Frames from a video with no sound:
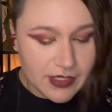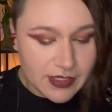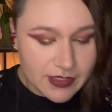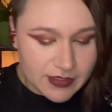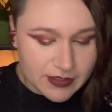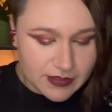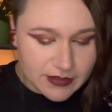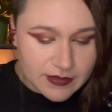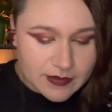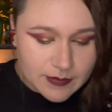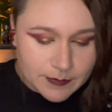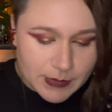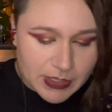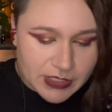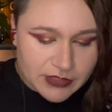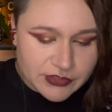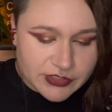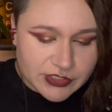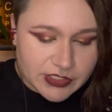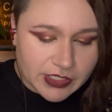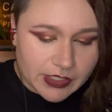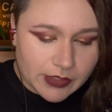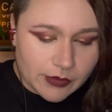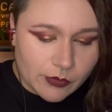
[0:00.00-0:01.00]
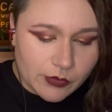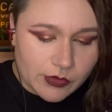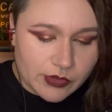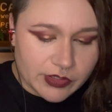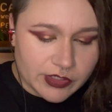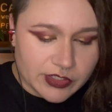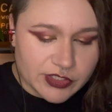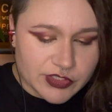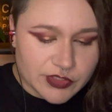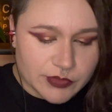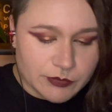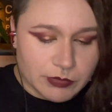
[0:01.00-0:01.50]
especially
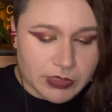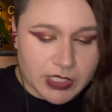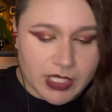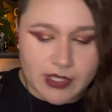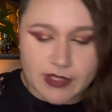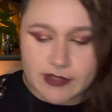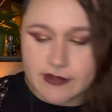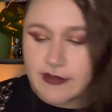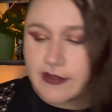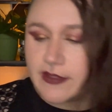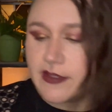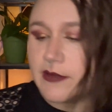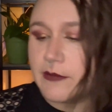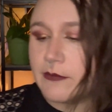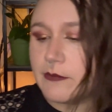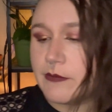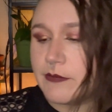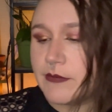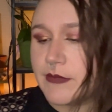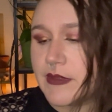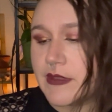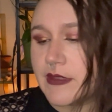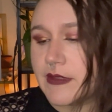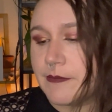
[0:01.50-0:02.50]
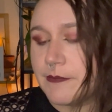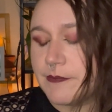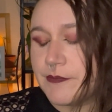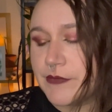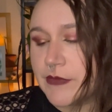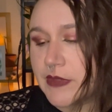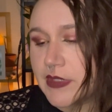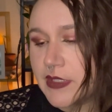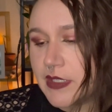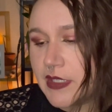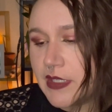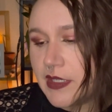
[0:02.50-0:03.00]
orange blossoms.
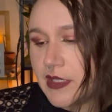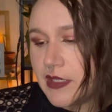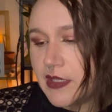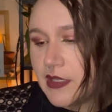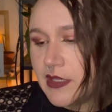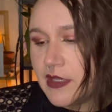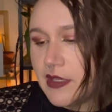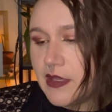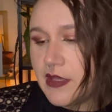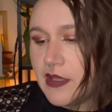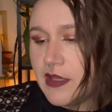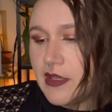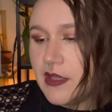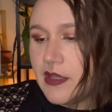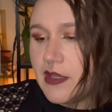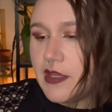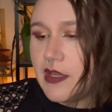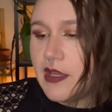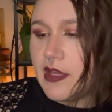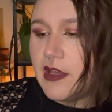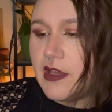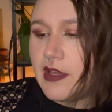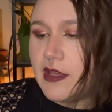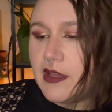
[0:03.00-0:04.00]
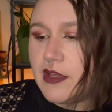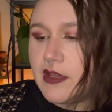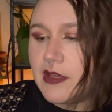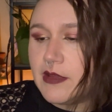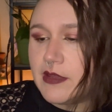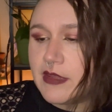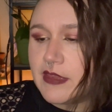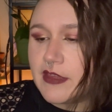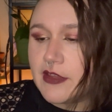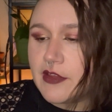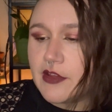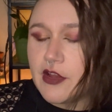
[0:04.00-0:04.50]

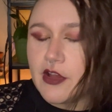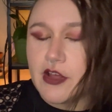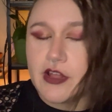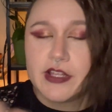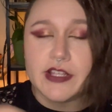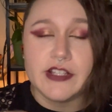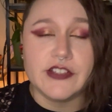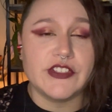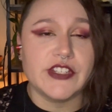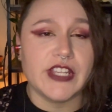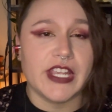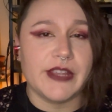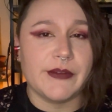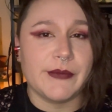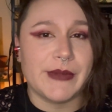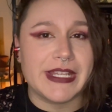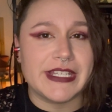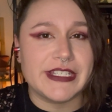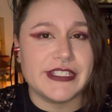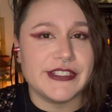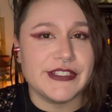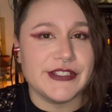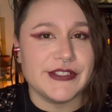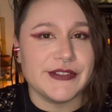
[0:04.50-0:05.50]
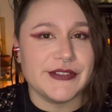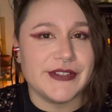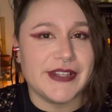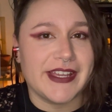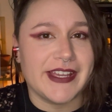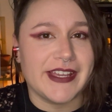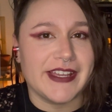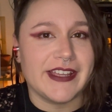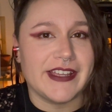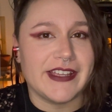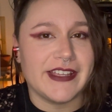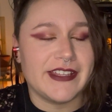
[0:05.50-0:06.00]
The college I went to
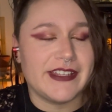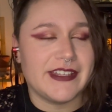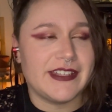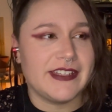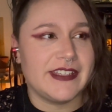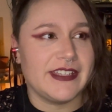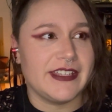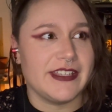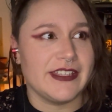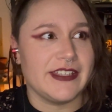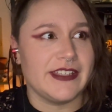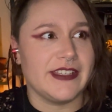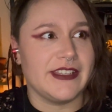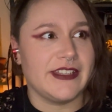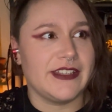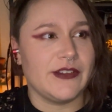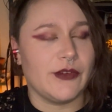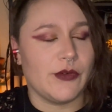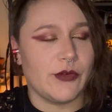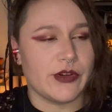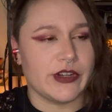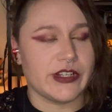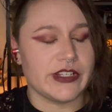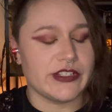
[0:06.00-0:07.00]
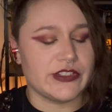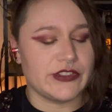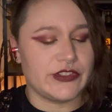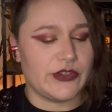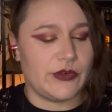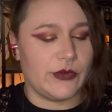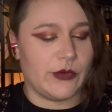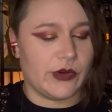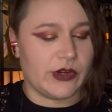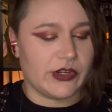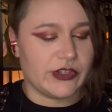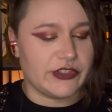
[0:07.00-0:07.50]
had an orange
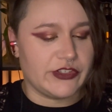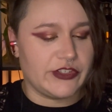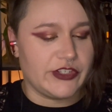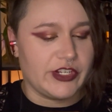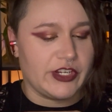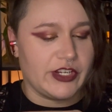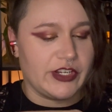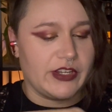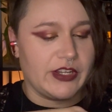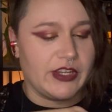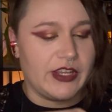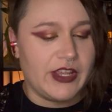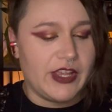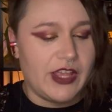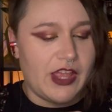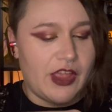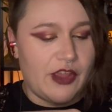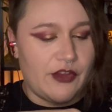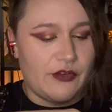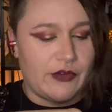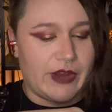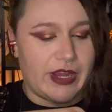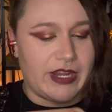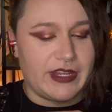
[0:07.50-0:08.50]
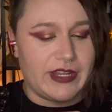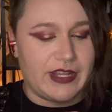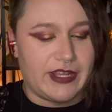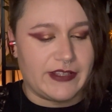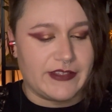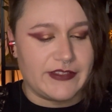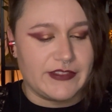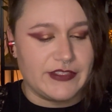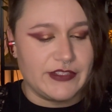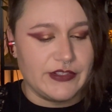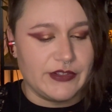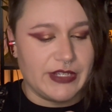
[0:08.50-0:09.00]
orchard right
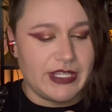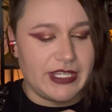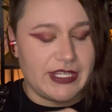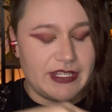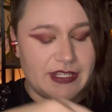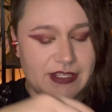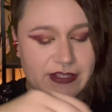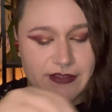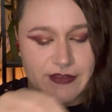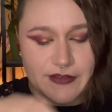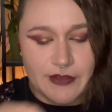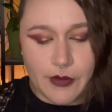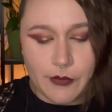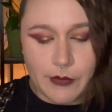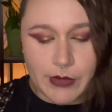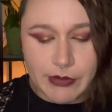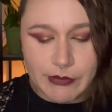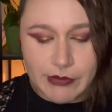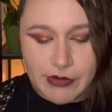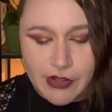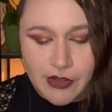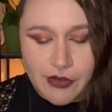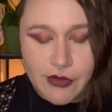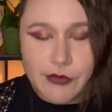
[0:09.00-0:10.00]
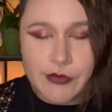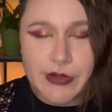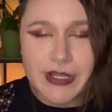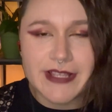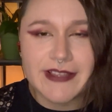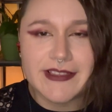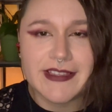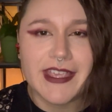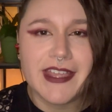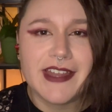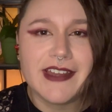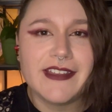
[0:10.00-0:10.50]
next to it, and so we would
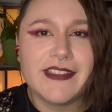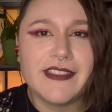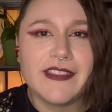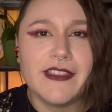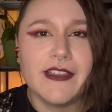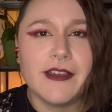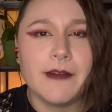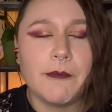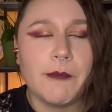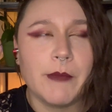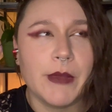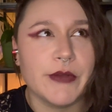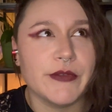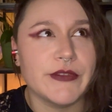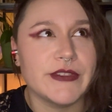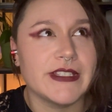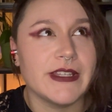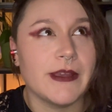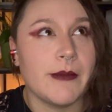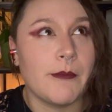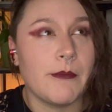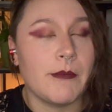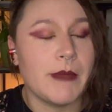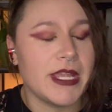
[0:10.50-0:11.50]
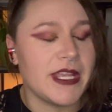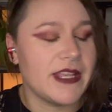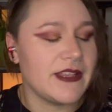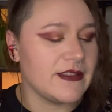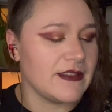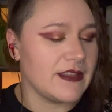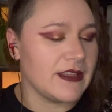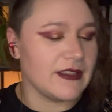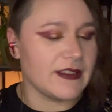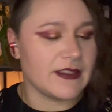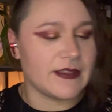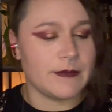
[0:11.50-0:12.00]
always get the most
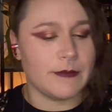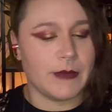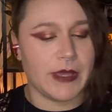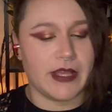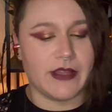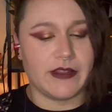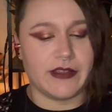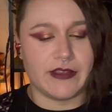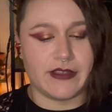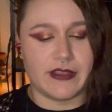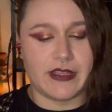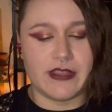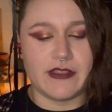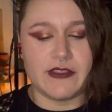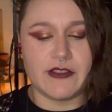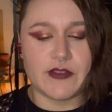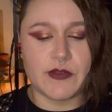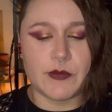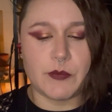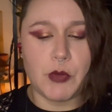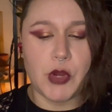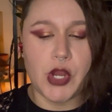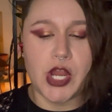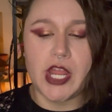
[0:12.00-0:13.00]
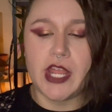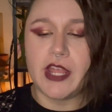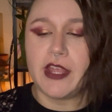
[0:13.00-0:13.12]
amazing smell in the spring.